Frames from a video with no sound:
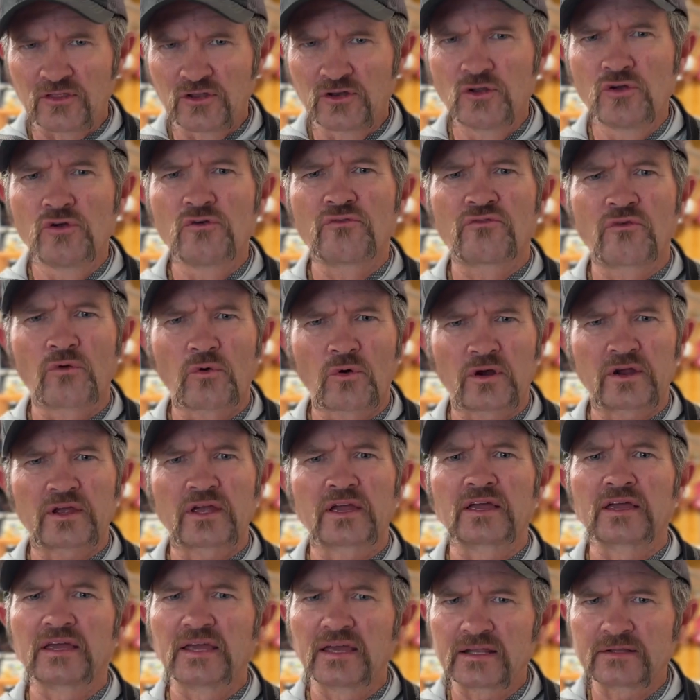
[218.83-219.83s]
the New Fork
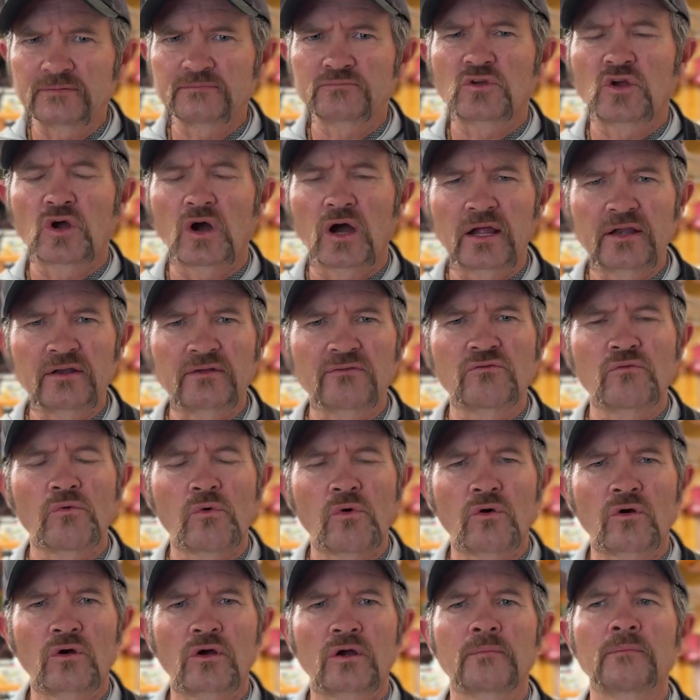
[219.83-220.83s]
can get kind of
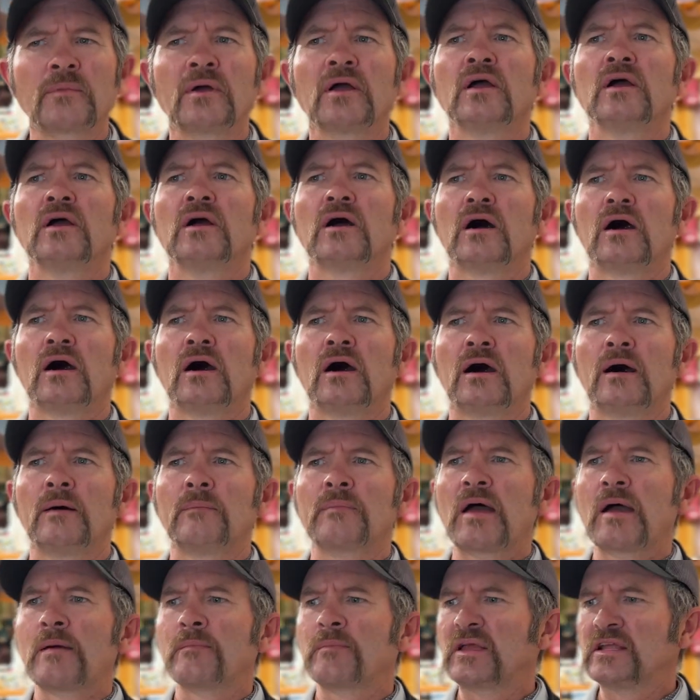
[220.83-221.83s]
warm.
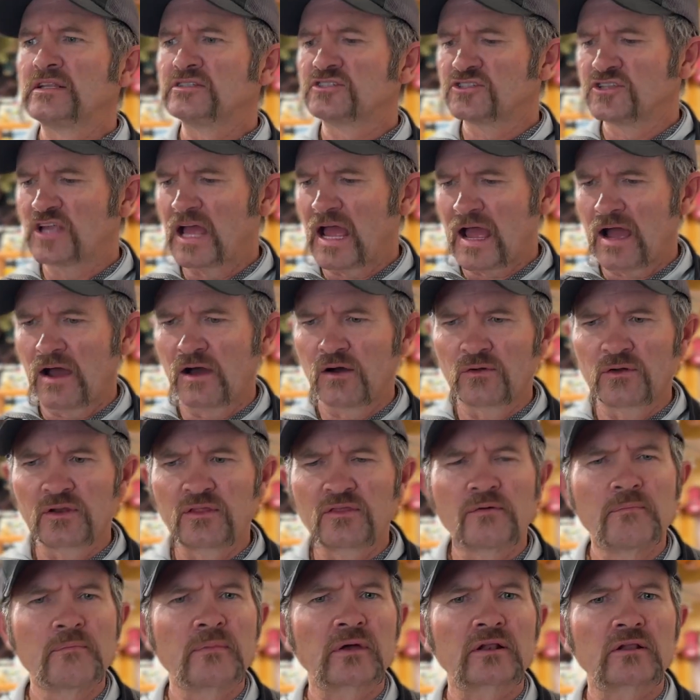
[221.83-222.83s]
That means down
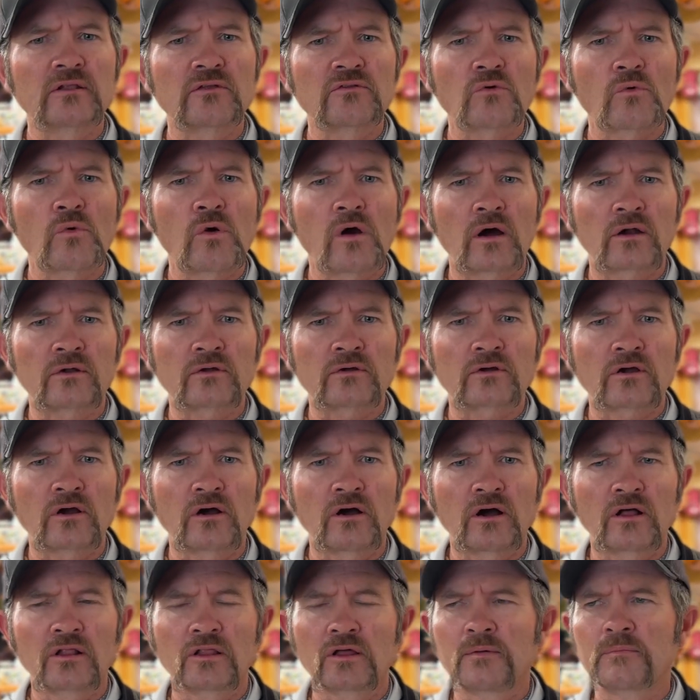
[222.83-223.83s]
in the middle of the water
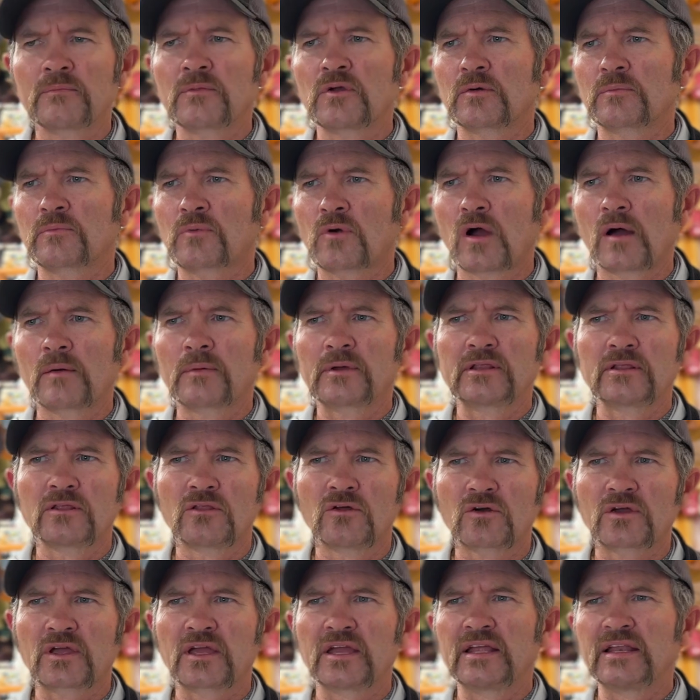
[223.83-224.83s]
column, you're probably
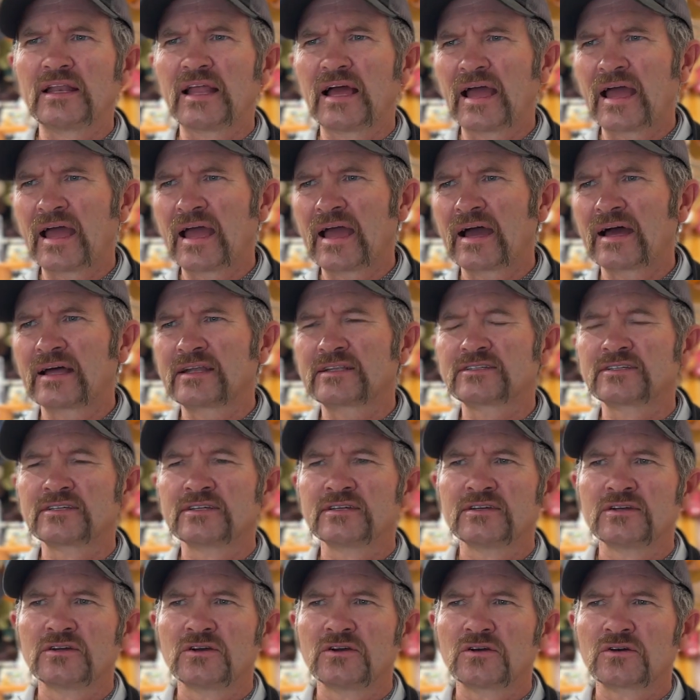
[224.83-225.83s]
looking at,
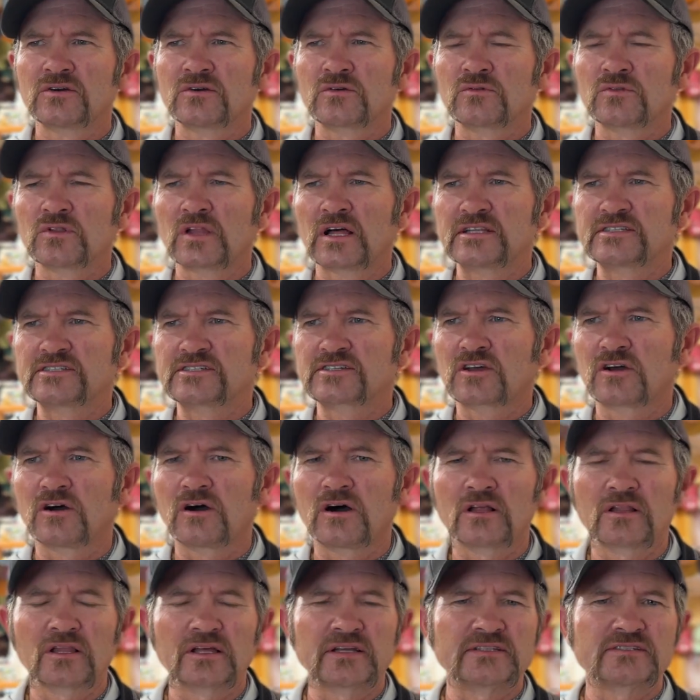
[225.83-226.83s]
let's
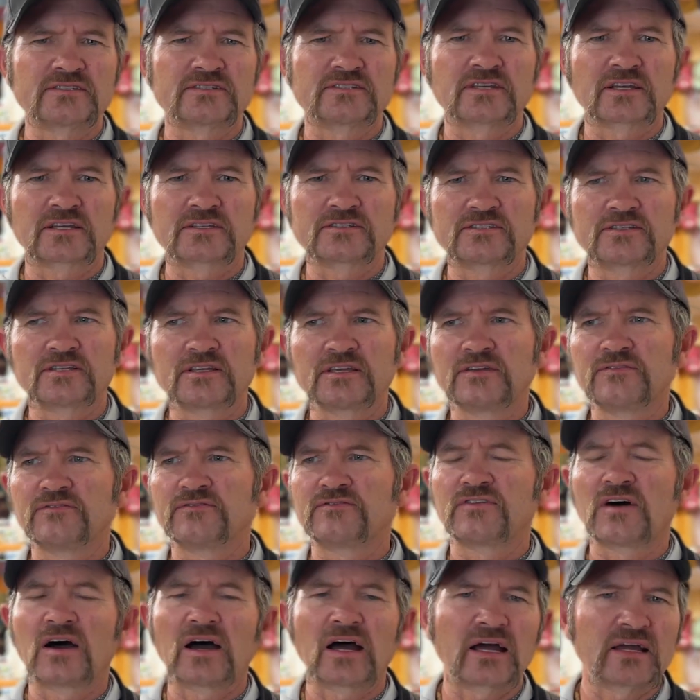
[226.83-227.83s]
call it
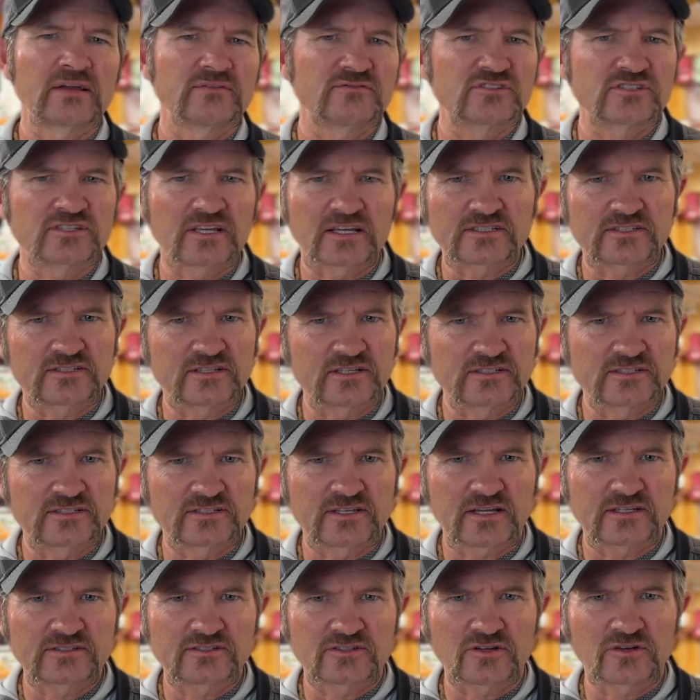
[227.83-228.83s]
65,
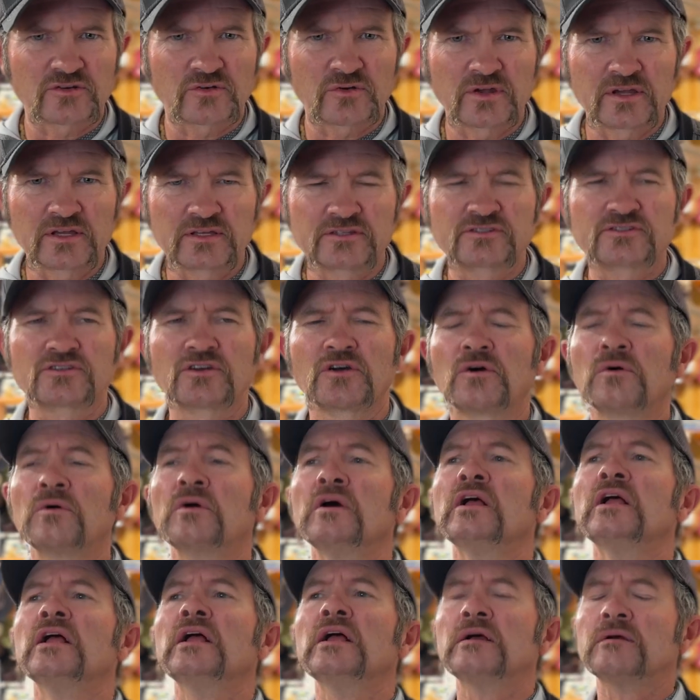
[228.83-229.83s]
66 degrees. So
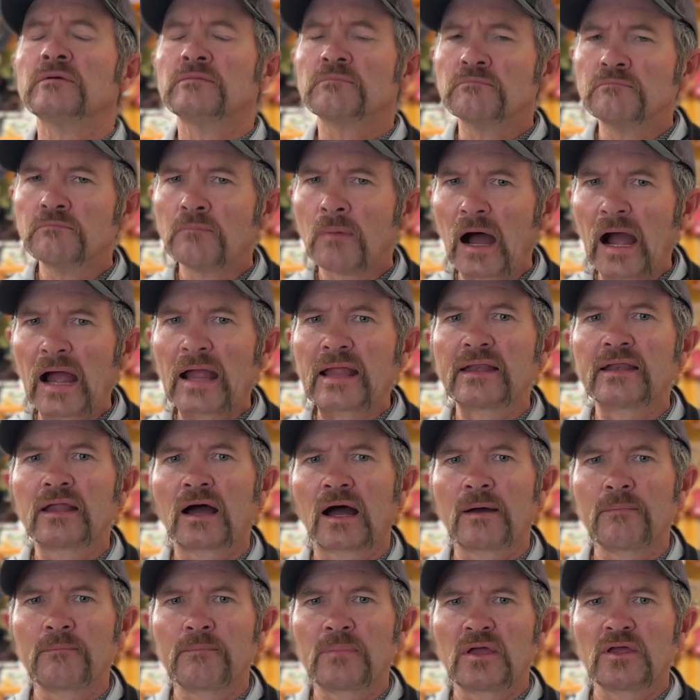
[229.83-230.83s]
might
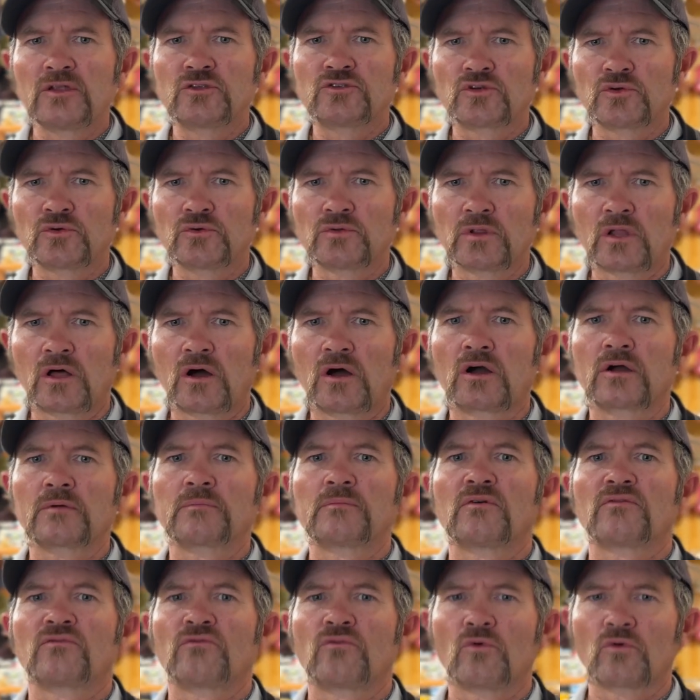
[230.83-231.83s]
not be too long
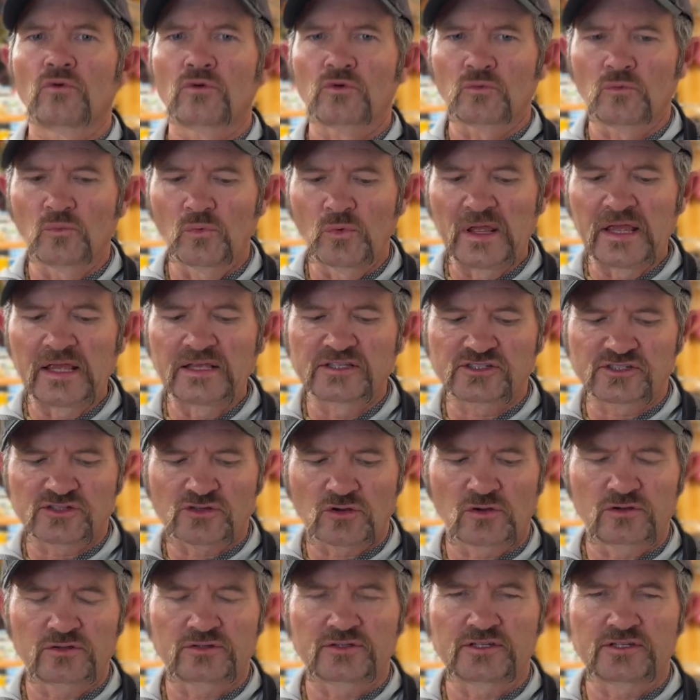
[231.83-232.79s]
before we start